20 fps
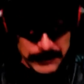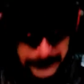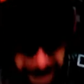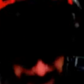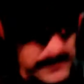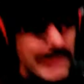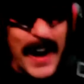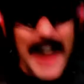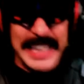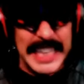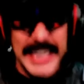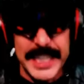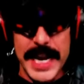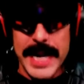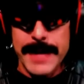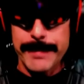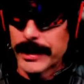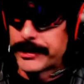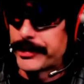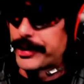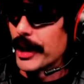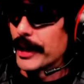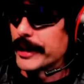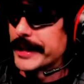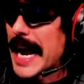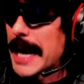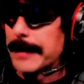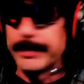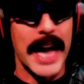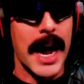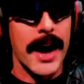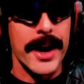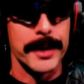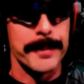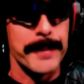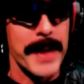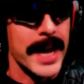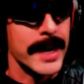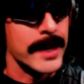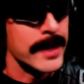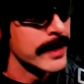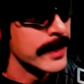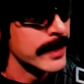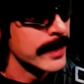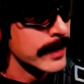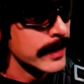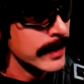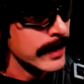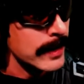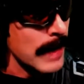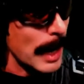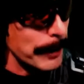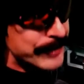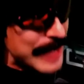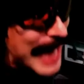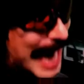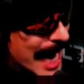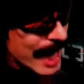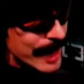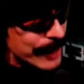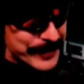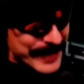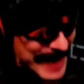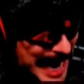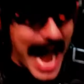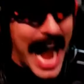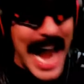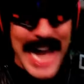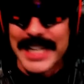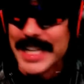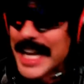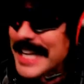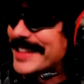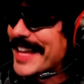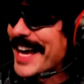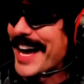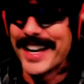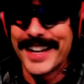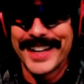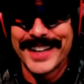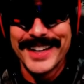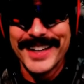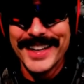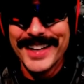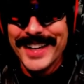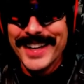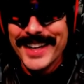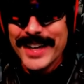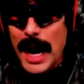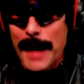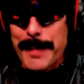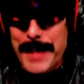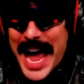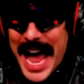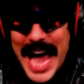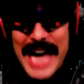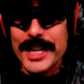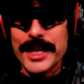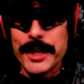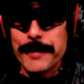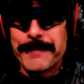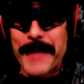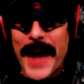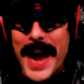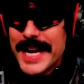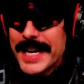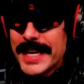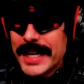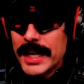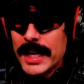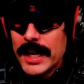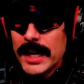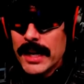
We fucking need mature games out here, man. I'm tired of dying like that. I'm ahead of the fight.